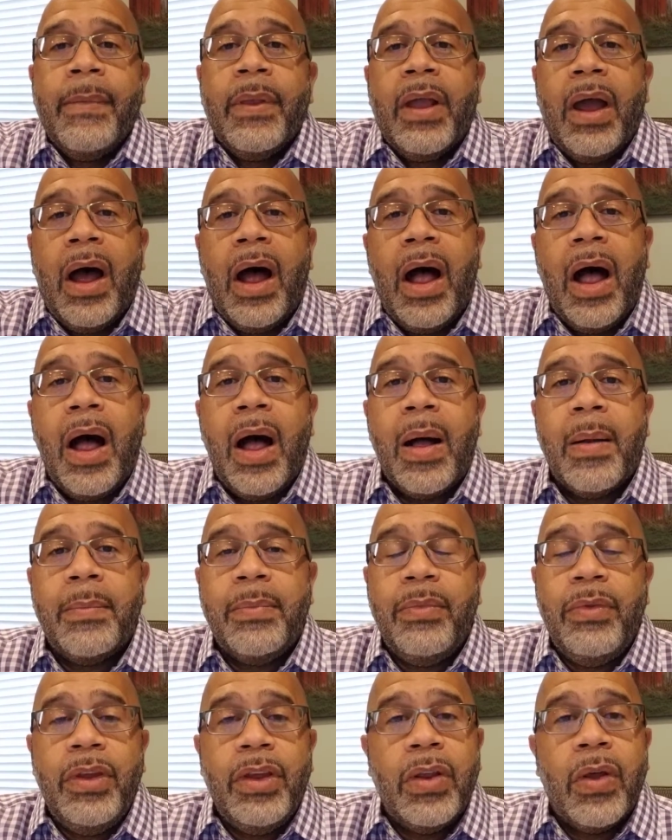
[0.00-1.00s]

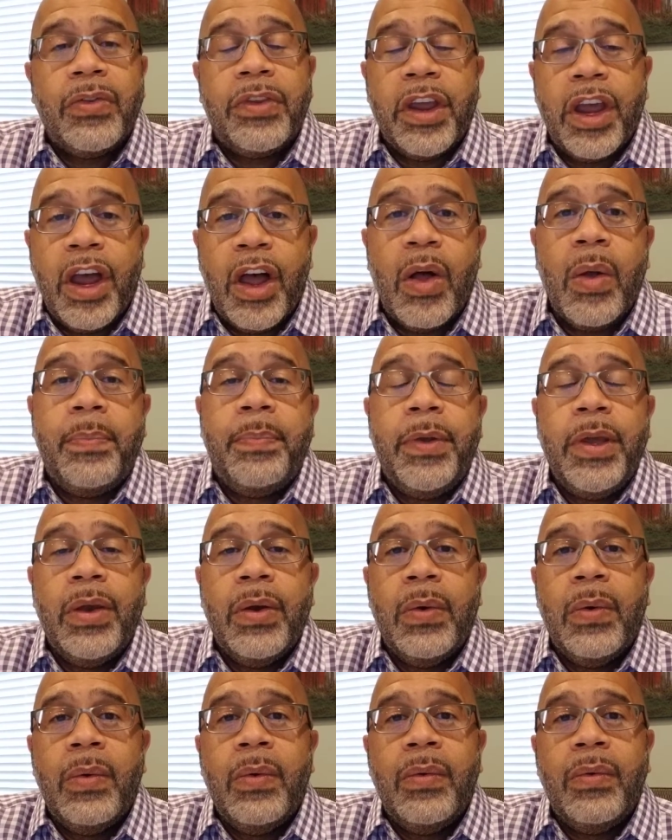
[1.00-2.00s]
to help
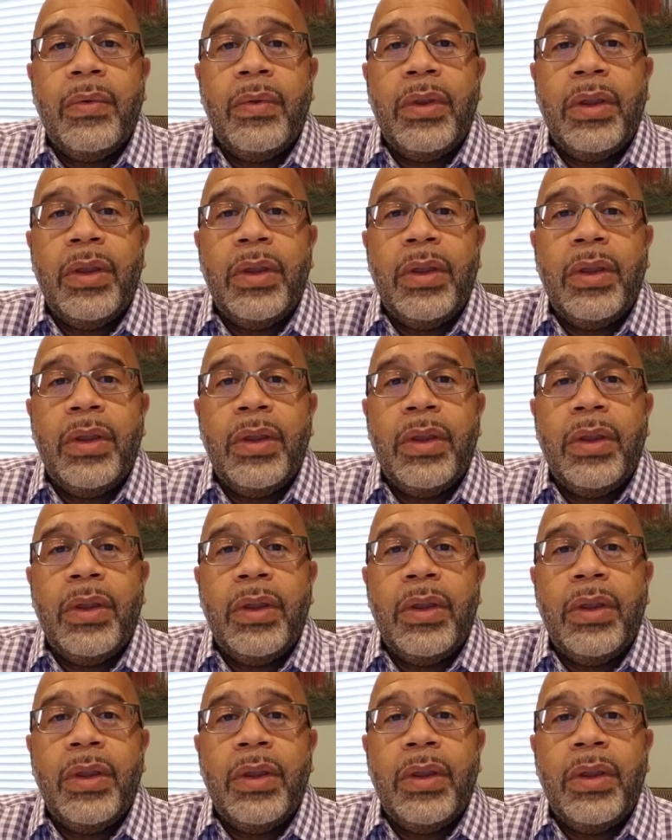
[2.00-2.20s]
you,